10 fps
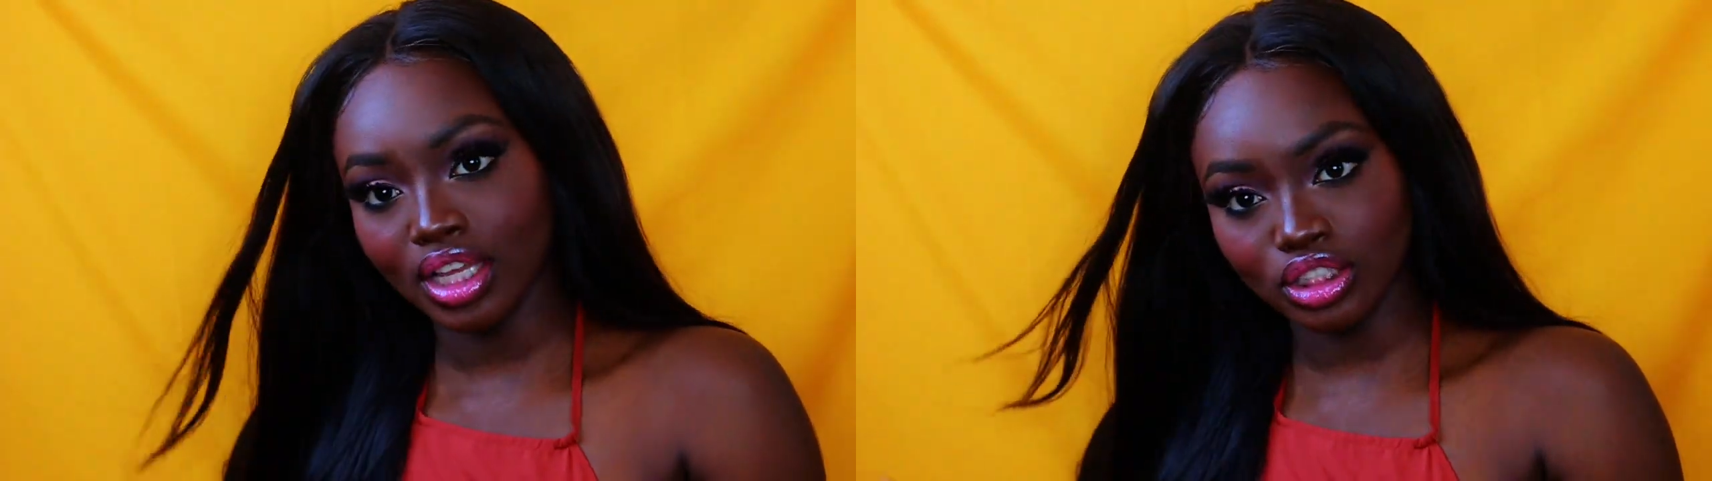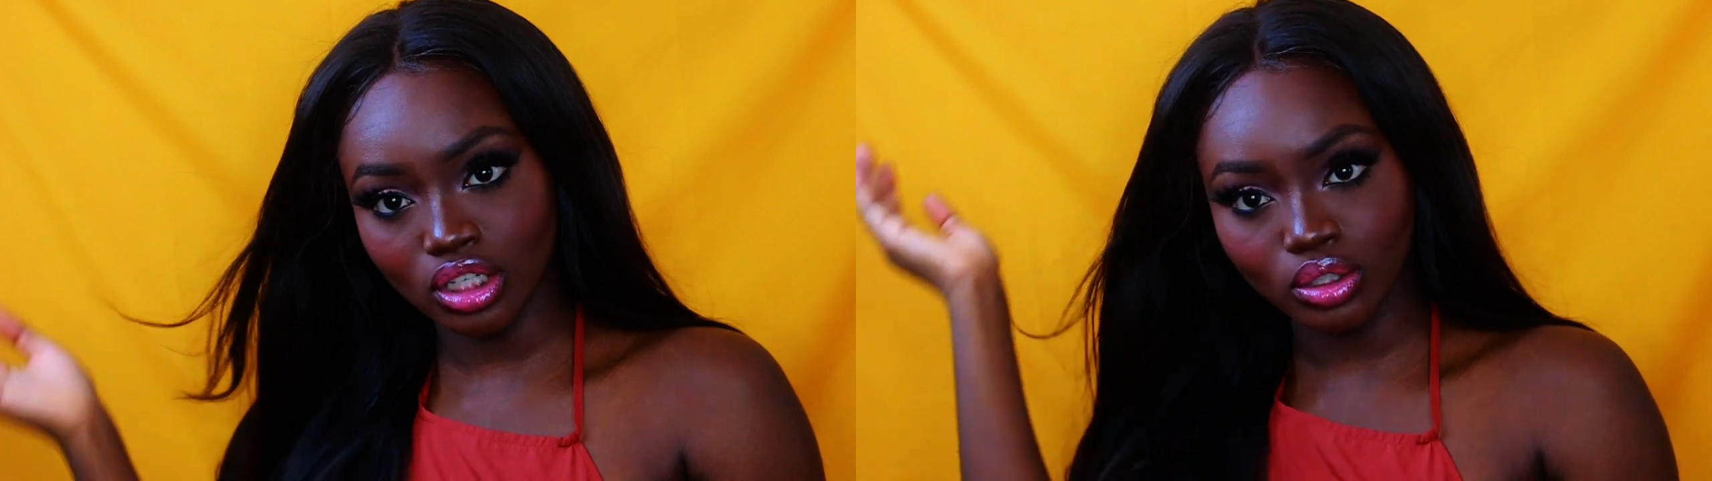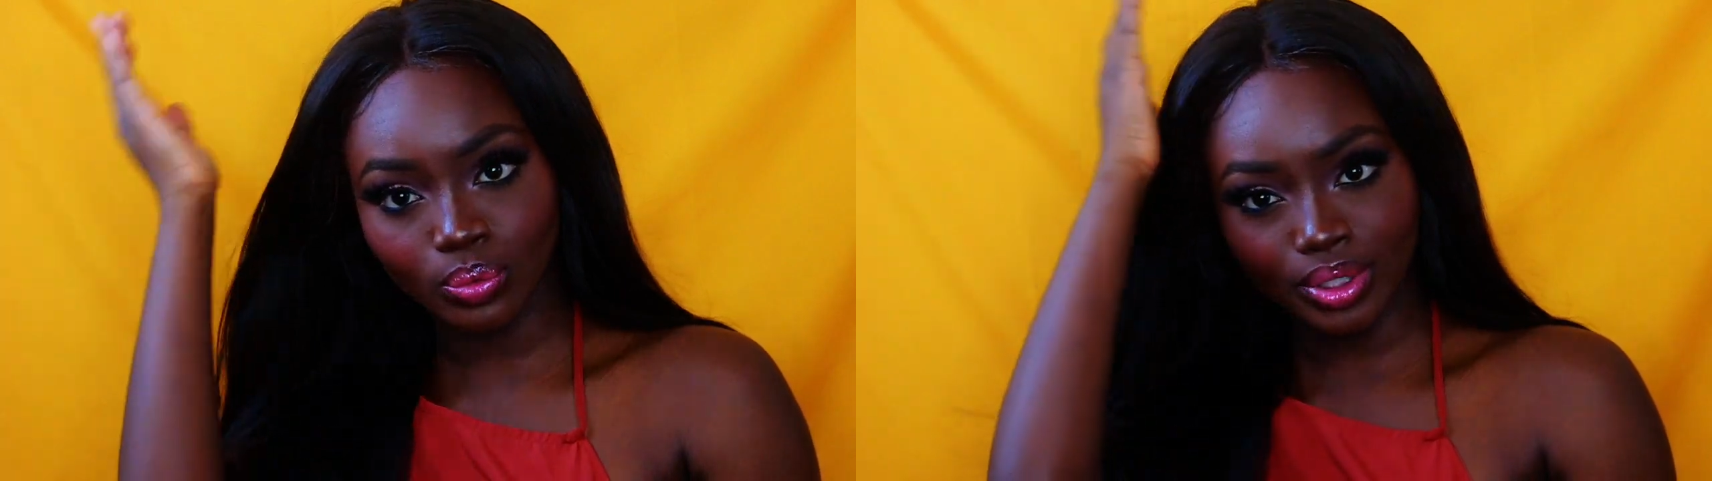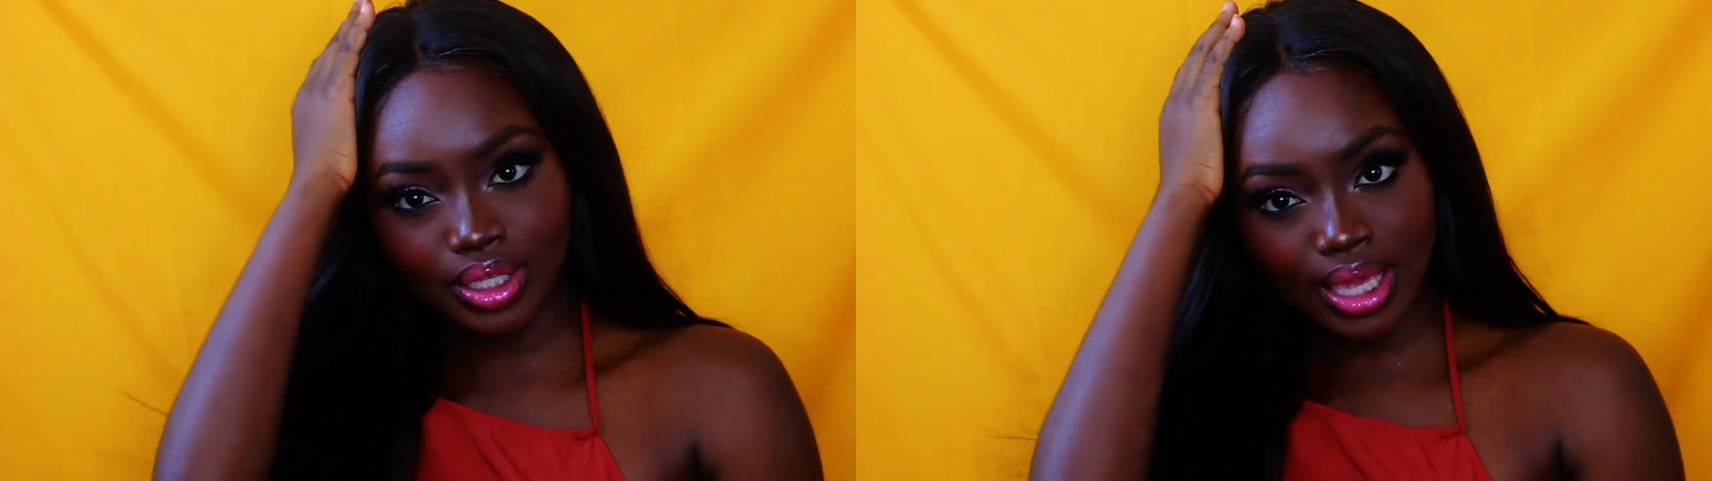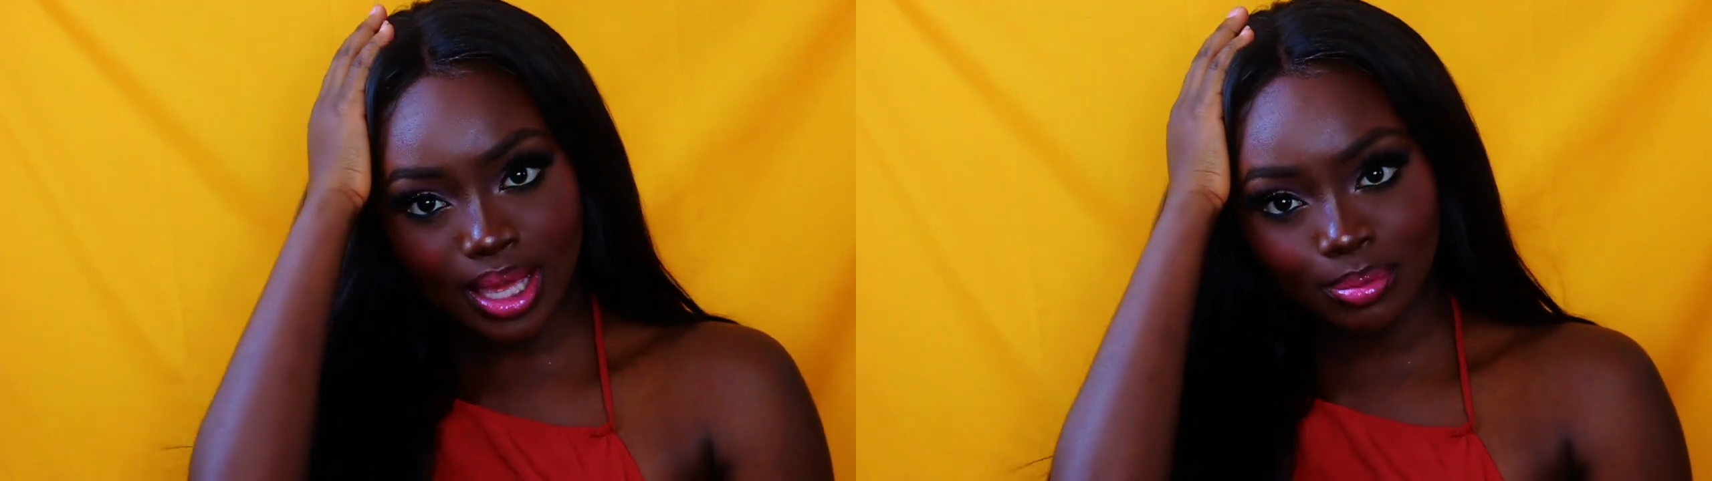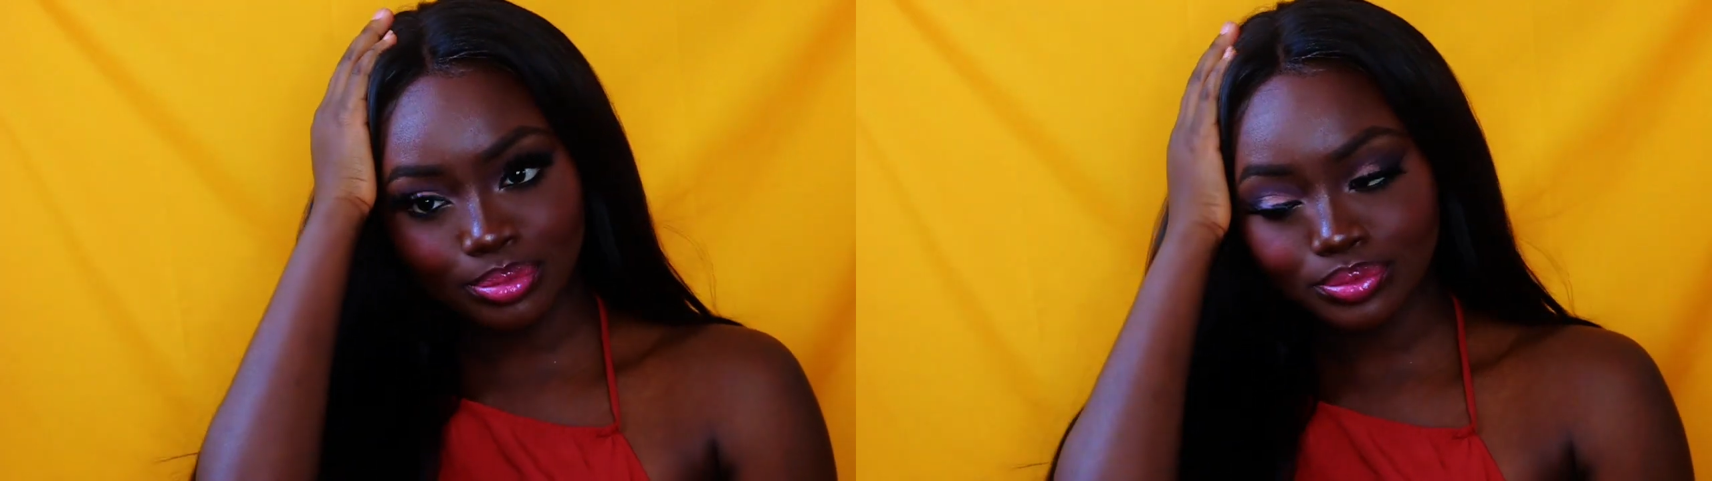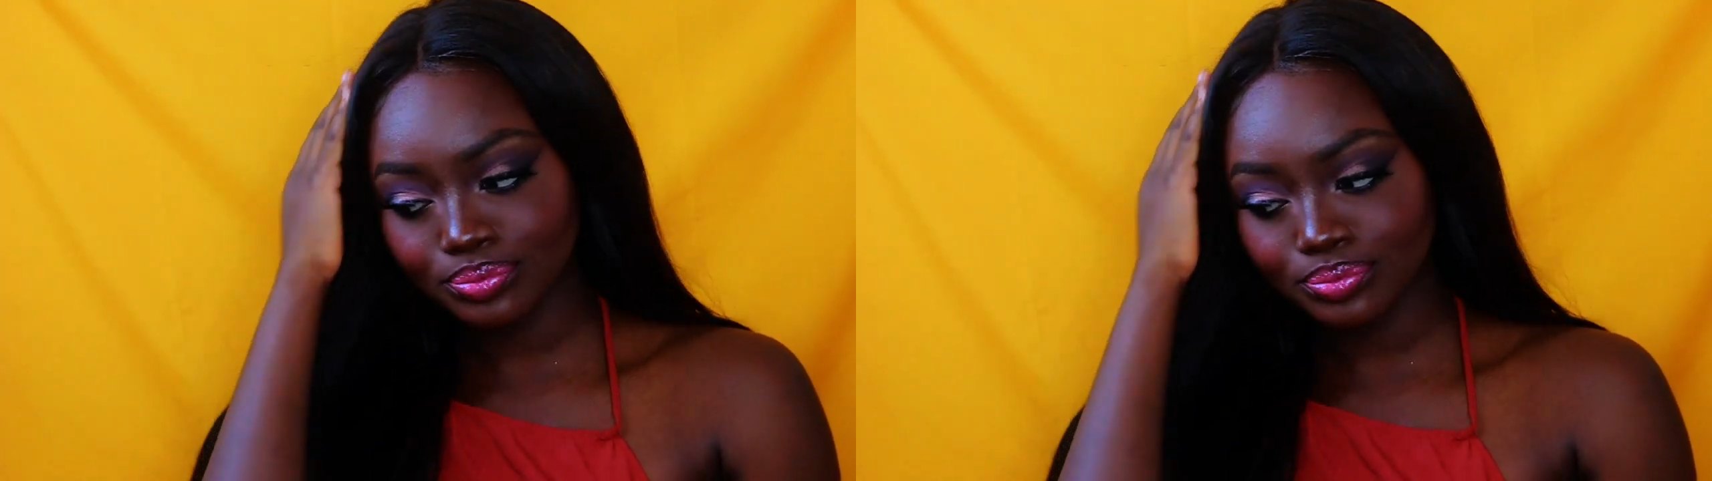It's on a wig cap.